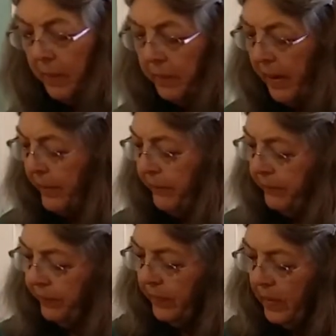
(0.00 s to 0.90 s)
But
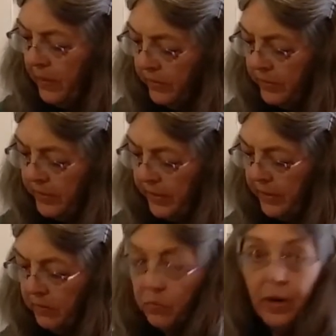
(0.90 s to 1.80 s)
here's
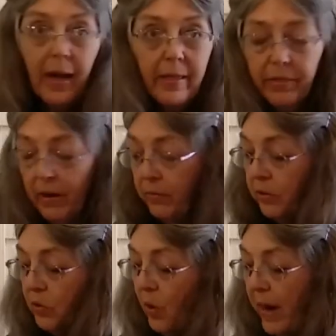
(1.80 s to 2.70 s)
what I thought
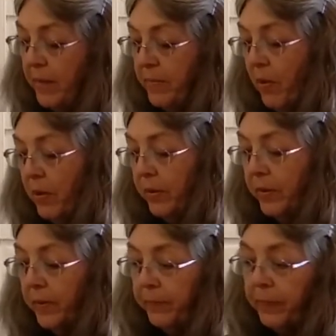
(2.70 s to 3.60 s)
was quite important.
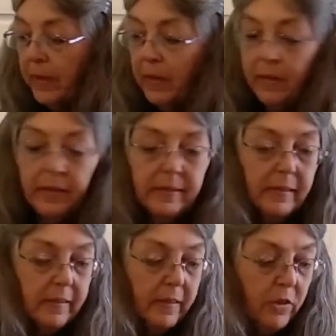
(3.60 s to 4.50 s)
This
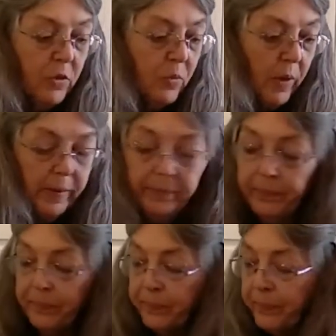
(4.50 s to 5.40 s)
is the new one.
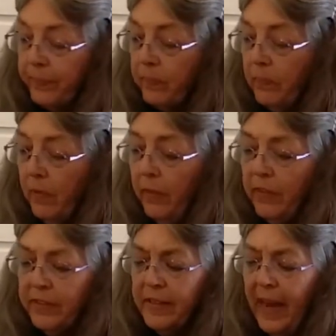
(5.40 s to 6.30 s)

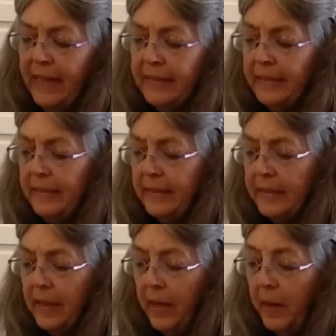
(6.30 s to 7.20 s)
The sizes
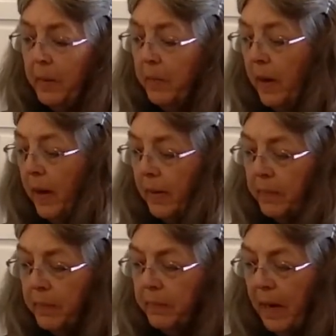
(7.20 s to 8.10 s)

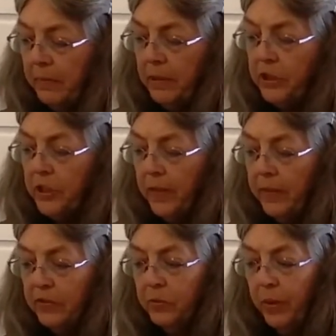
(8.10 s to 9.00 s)
published on
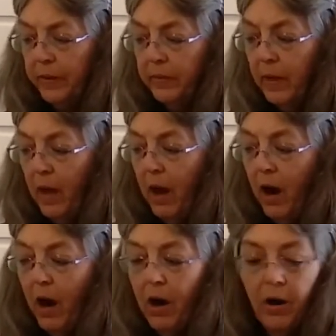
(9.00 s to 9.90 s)
this one
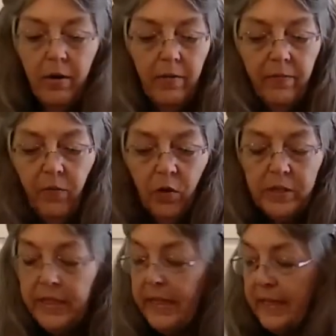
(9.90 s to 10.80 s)
are
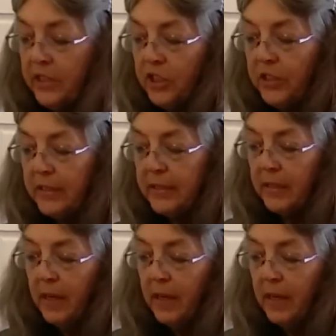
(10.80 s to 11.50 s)
14 inches